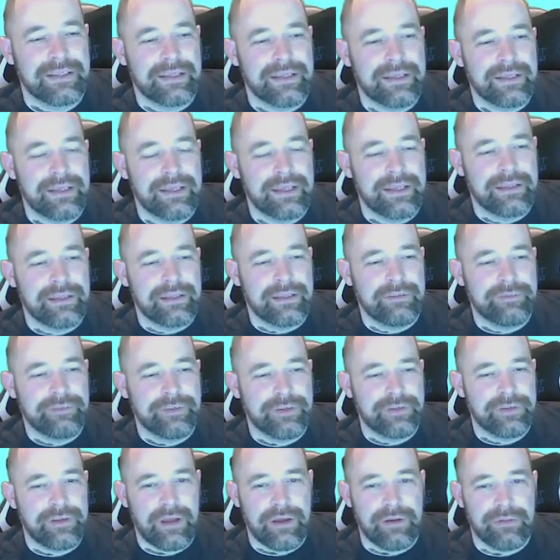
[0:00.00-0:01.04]
if
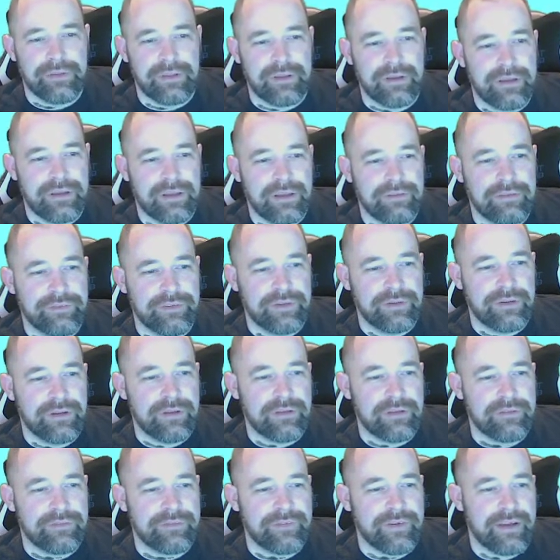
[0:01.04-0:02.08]
you know
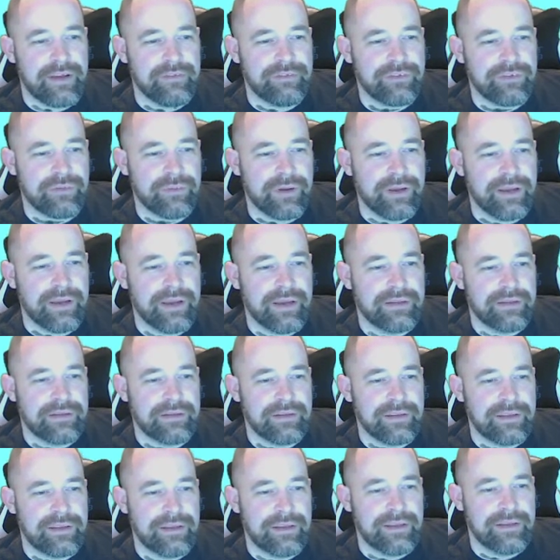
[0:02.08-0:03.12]
that 5 squared
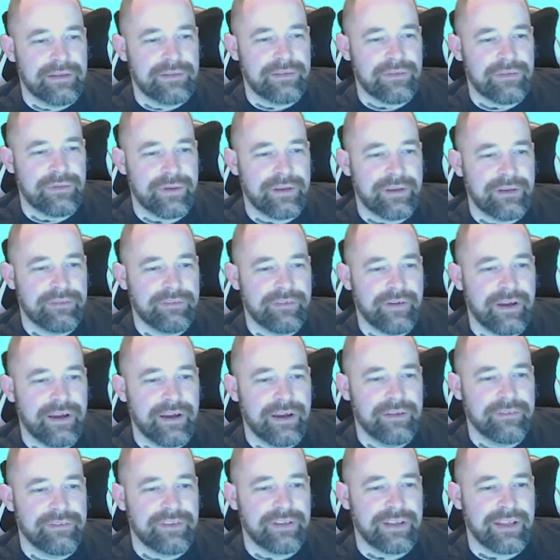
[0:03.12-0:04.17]
is
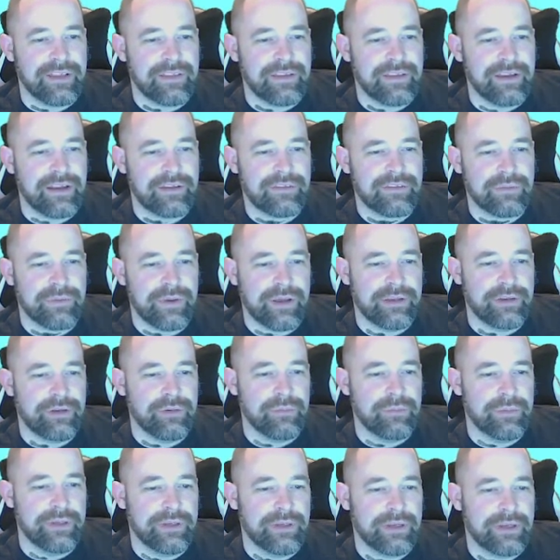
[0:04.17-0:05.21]
25, to get the next square
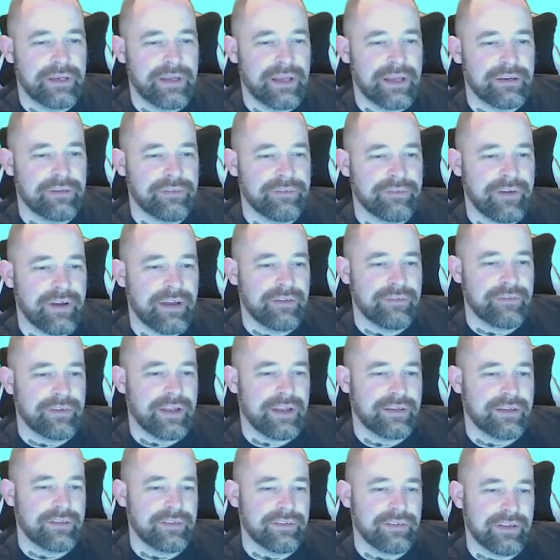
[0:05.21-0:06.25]
number, you can add a 5 and
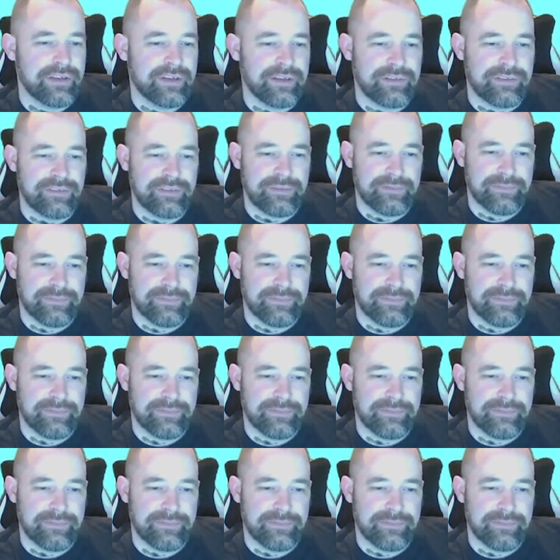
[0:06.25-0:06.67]
add a 6.